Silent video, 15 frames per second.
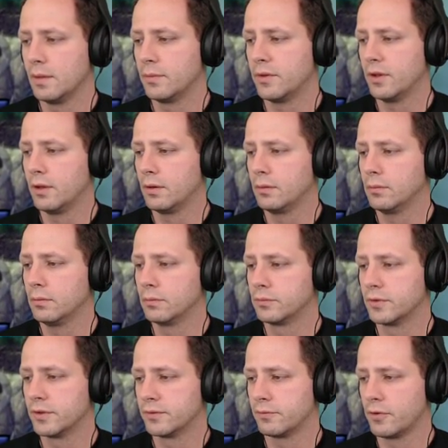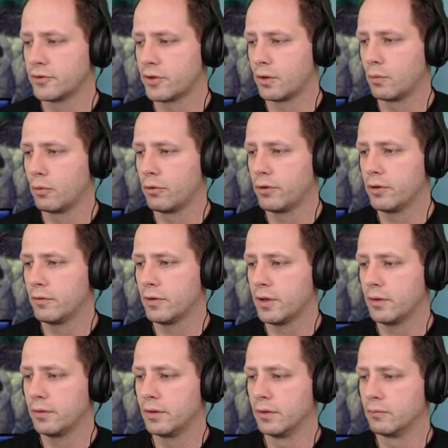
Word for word: Same thing, just rush our warrior